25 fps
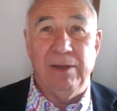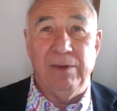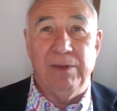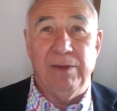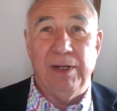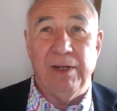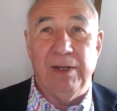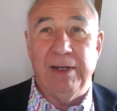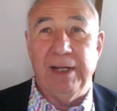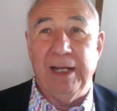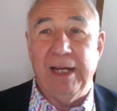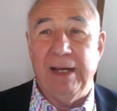
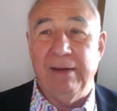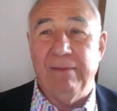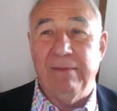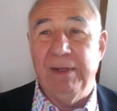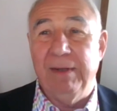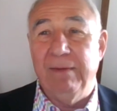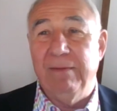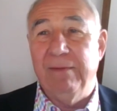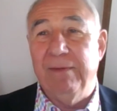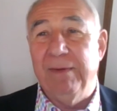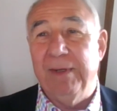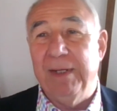You don't
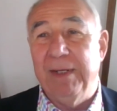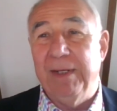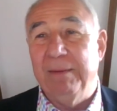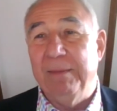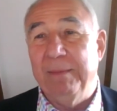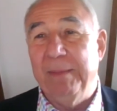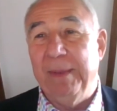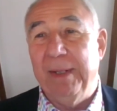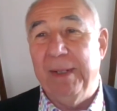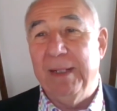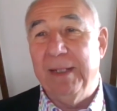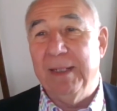have an
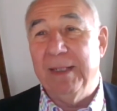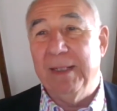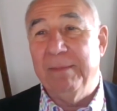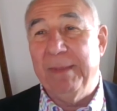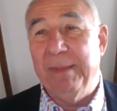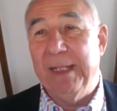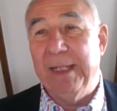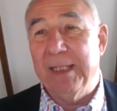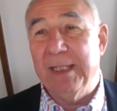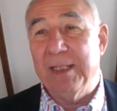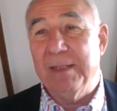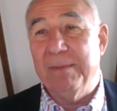
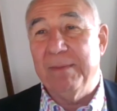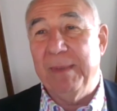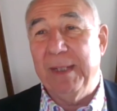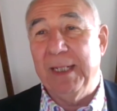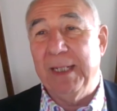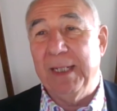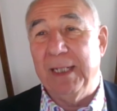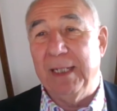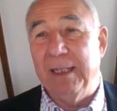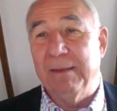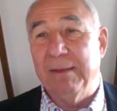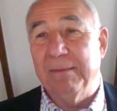infinite
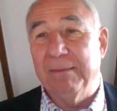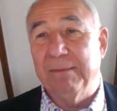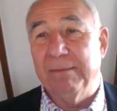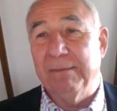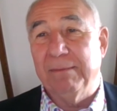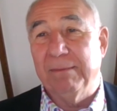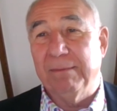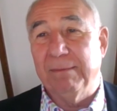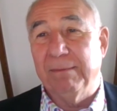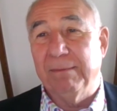amount of money.